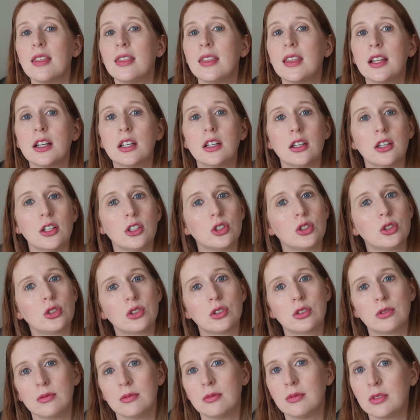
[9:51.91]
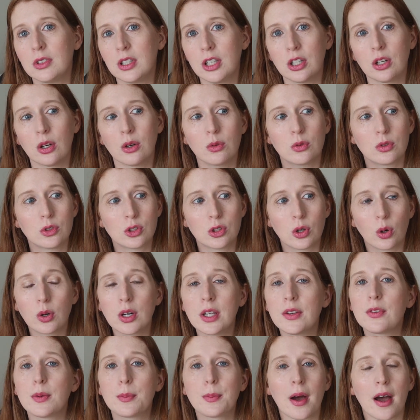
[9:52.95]
then,
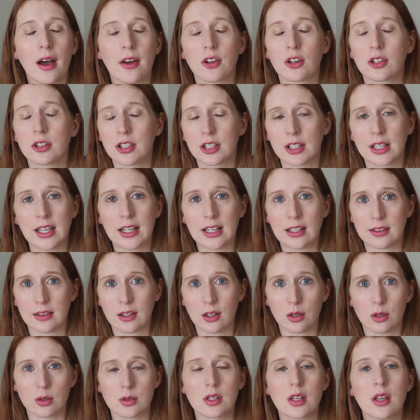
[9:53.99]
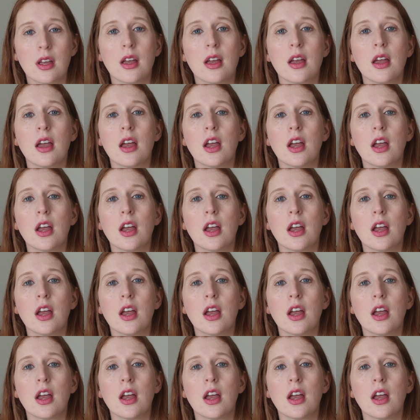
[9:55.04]
don't even bother looking at those.